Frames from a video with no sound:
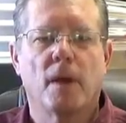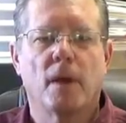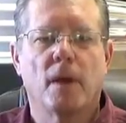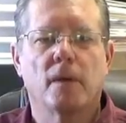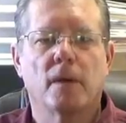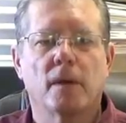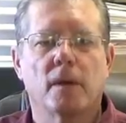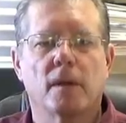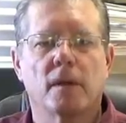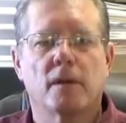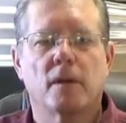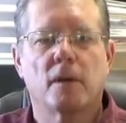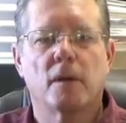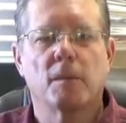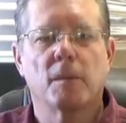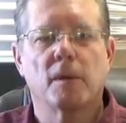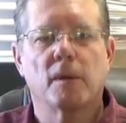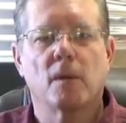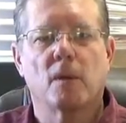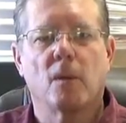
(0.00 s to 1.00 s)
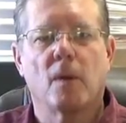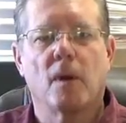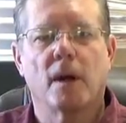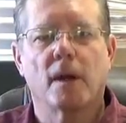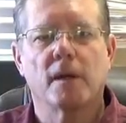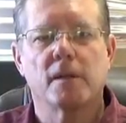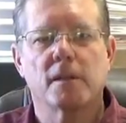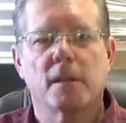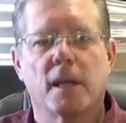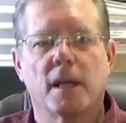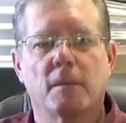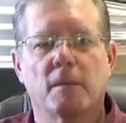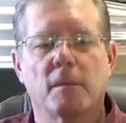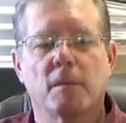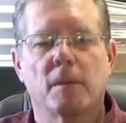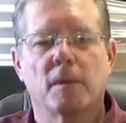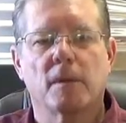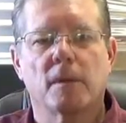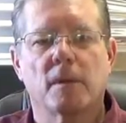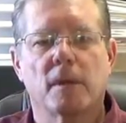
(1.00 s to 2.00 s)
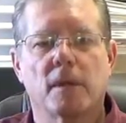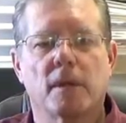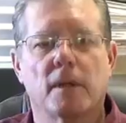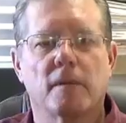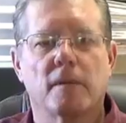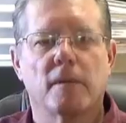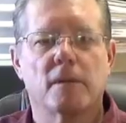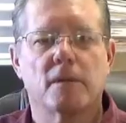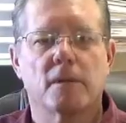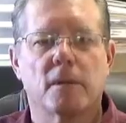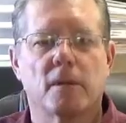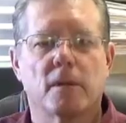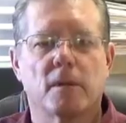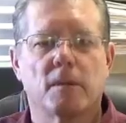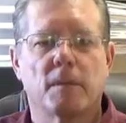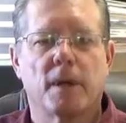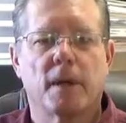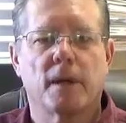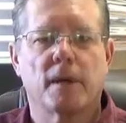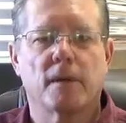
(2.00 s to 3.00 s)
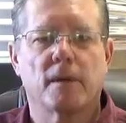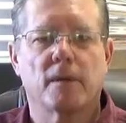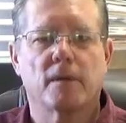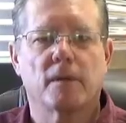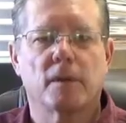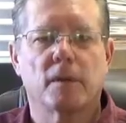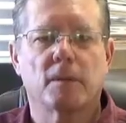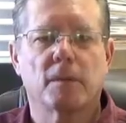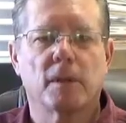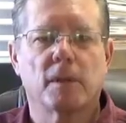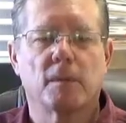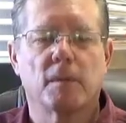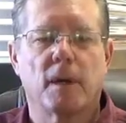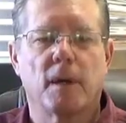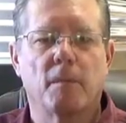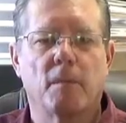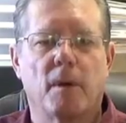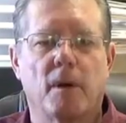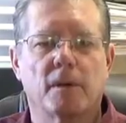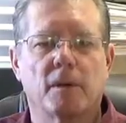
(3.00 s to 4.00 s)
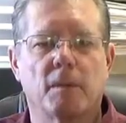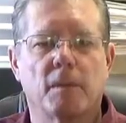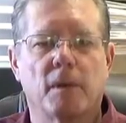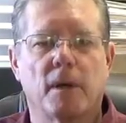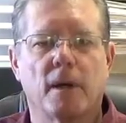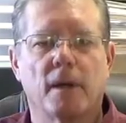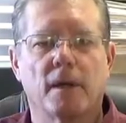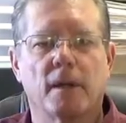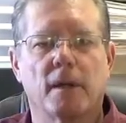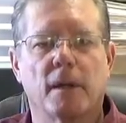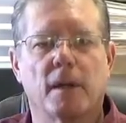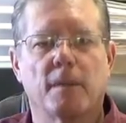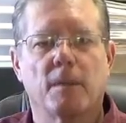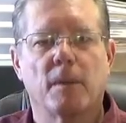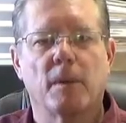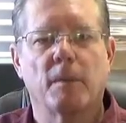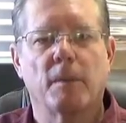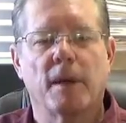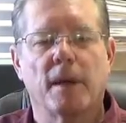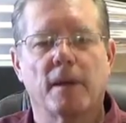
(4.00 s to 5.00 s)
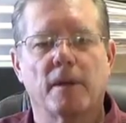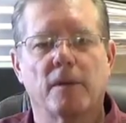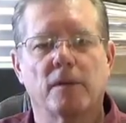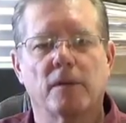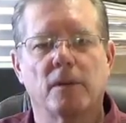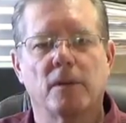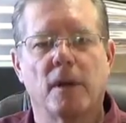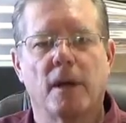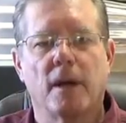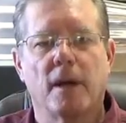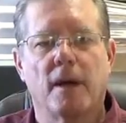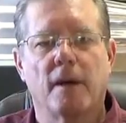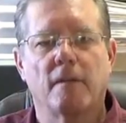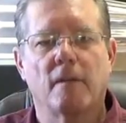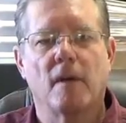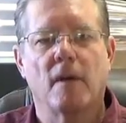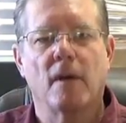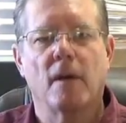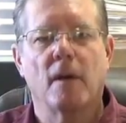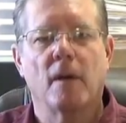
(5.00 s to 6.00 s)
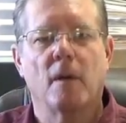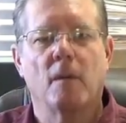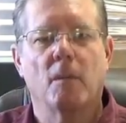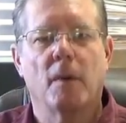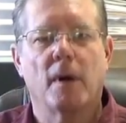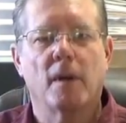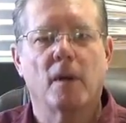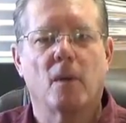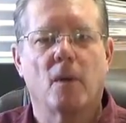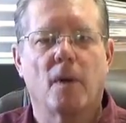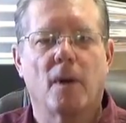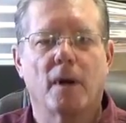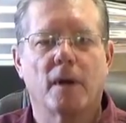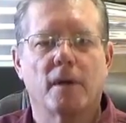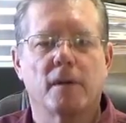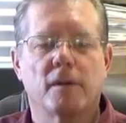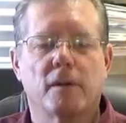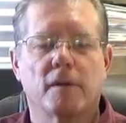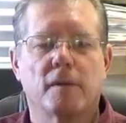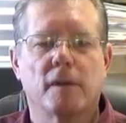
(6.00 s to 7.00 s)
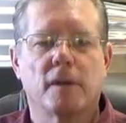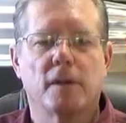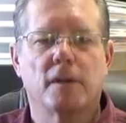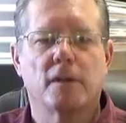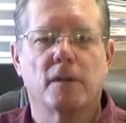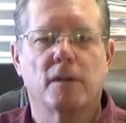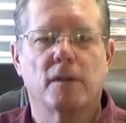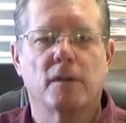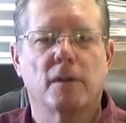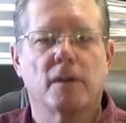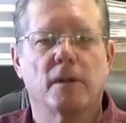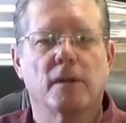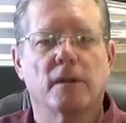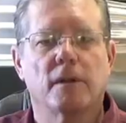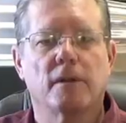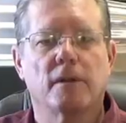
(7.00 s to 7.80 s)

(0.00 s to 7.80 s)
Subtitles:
You can determine the wattage capability of your solar panels simply by multiplying the number of panels you have by the wattage of each unit.